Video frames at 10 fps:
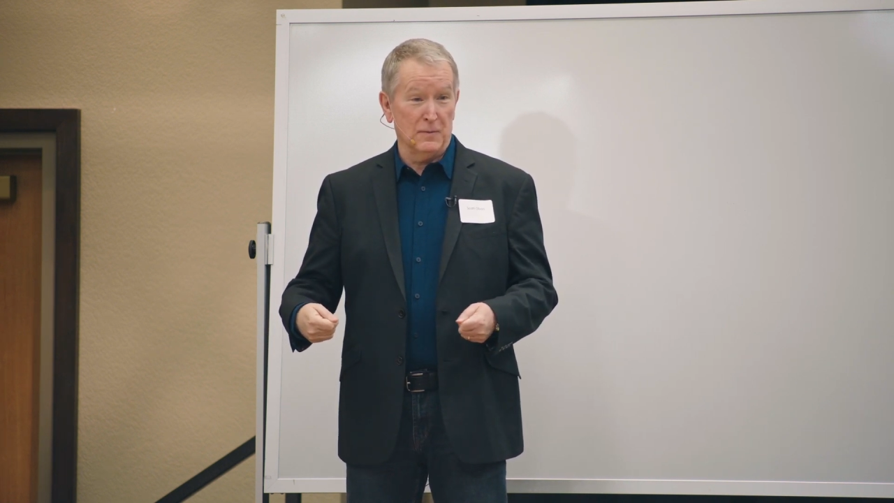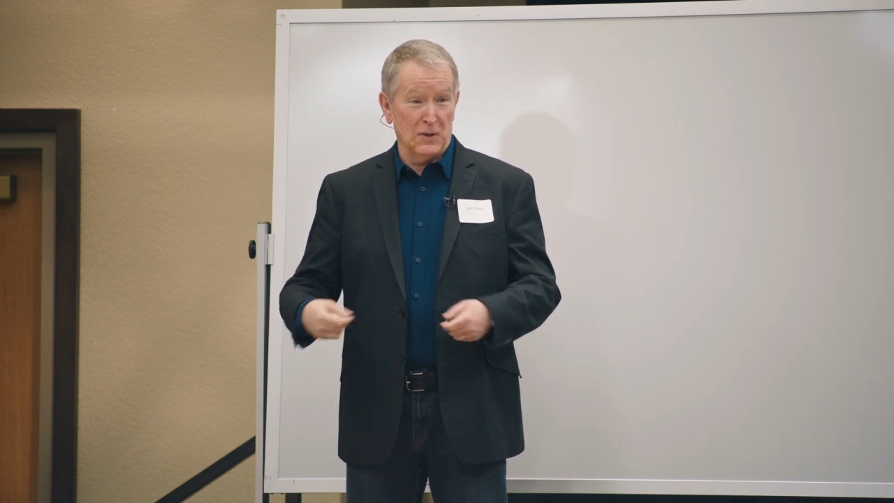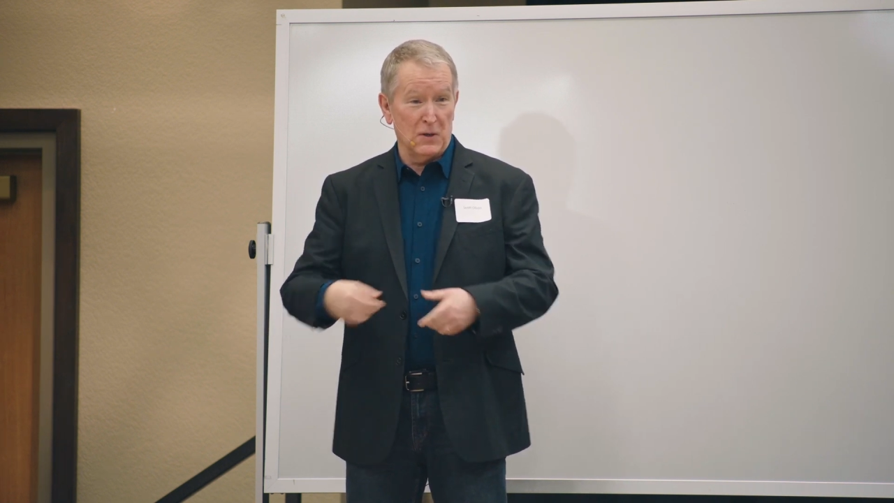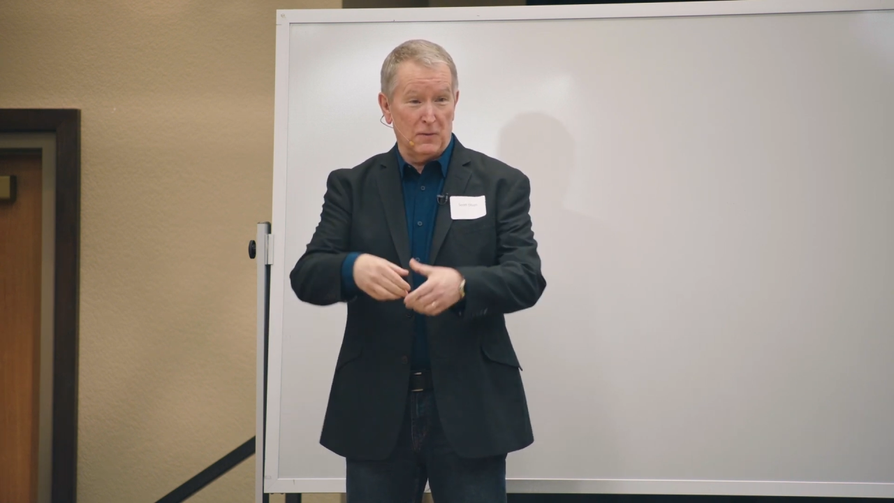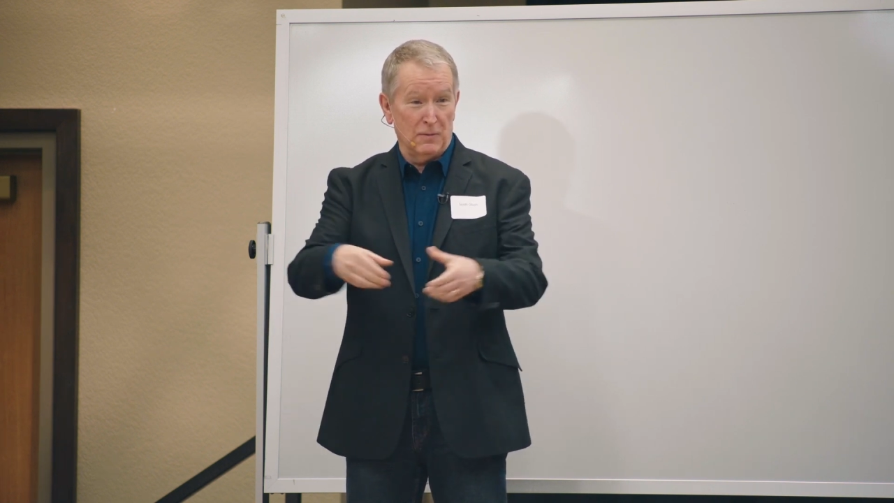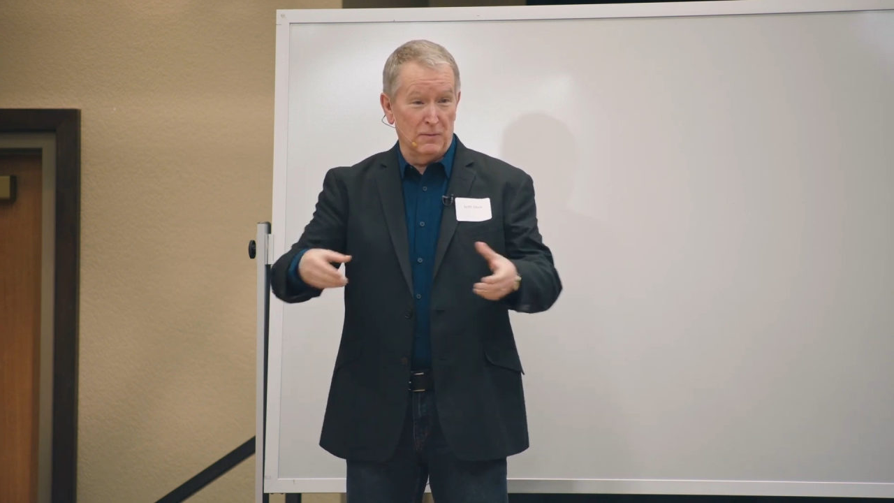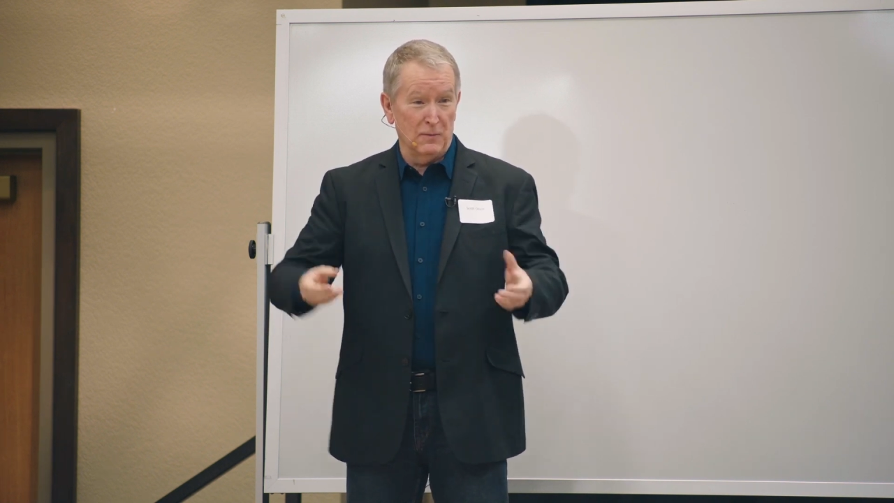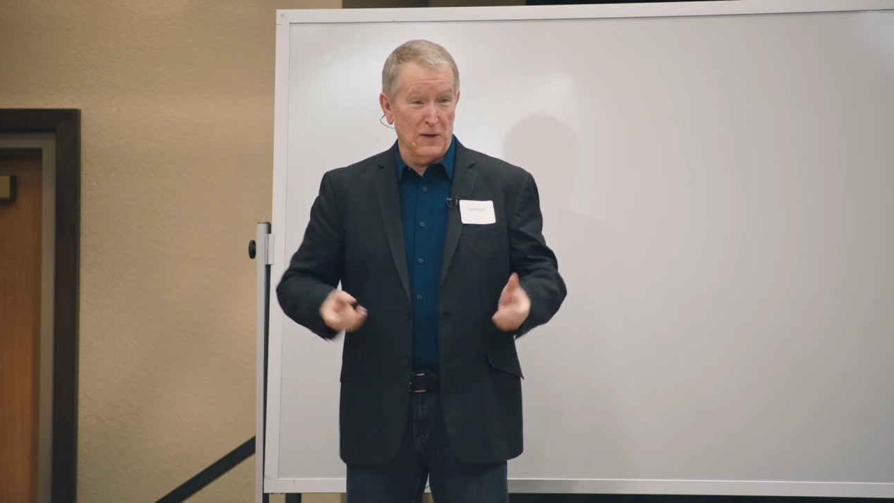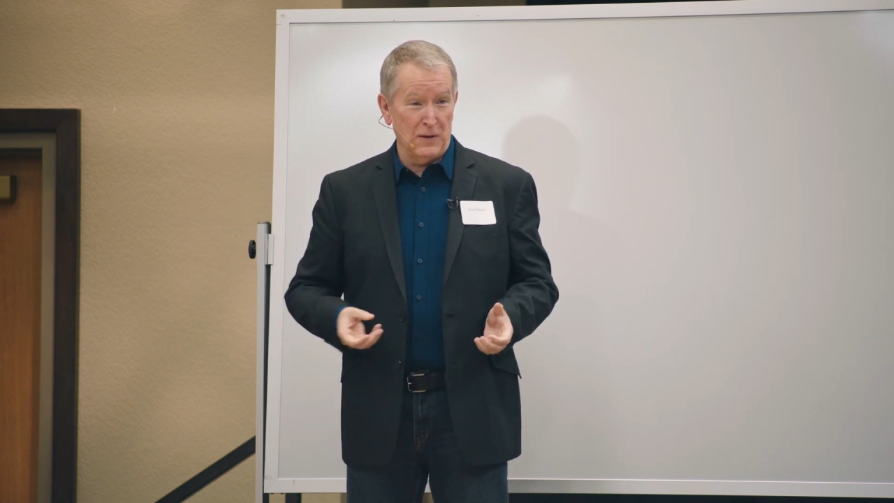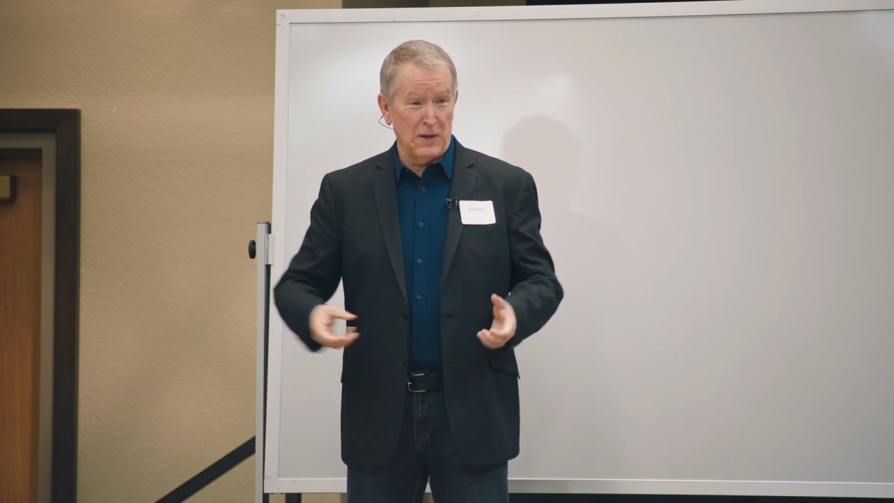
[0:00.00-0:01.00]
that are
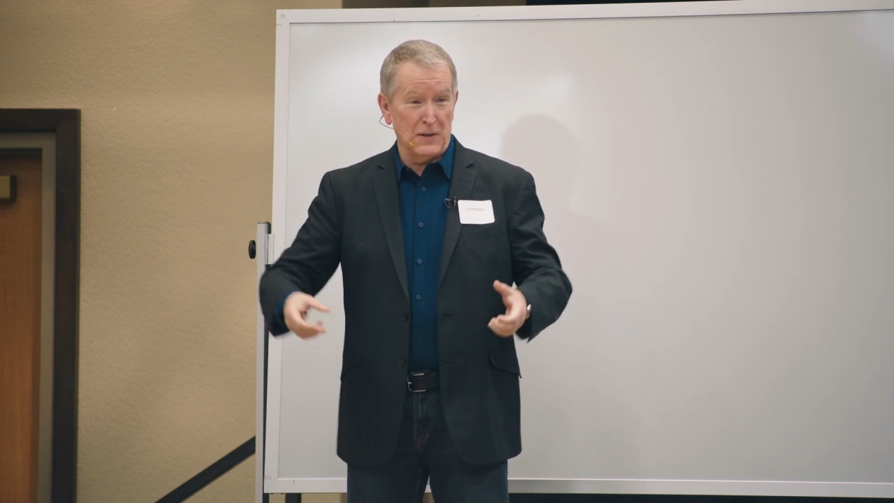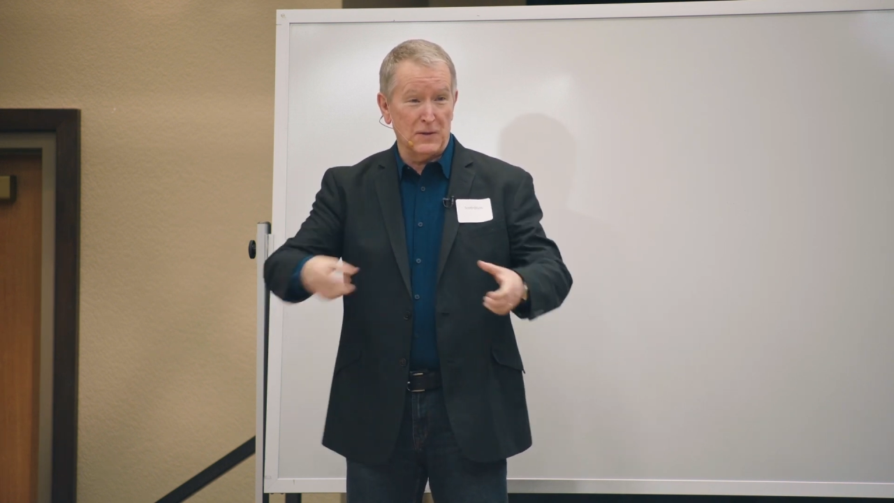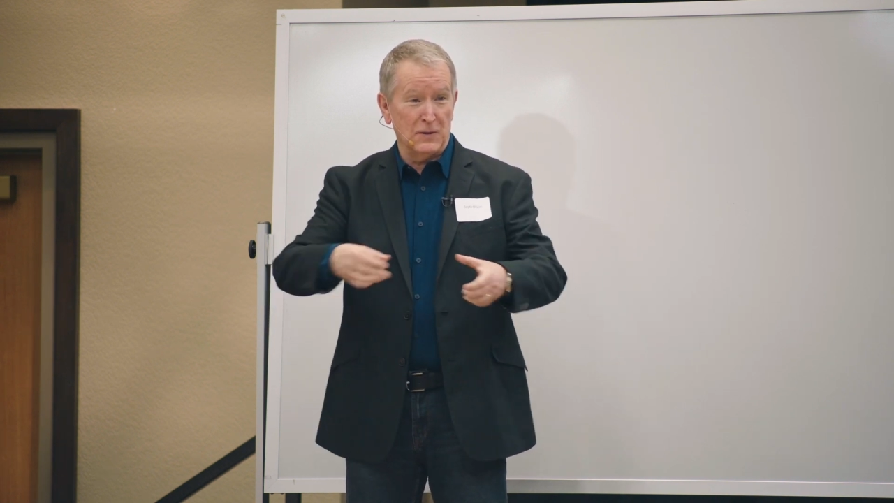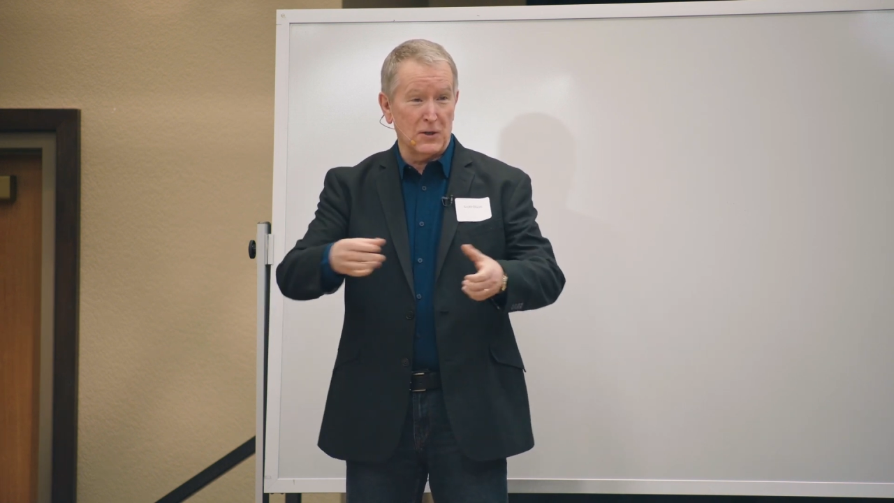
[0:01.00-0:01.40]
nice and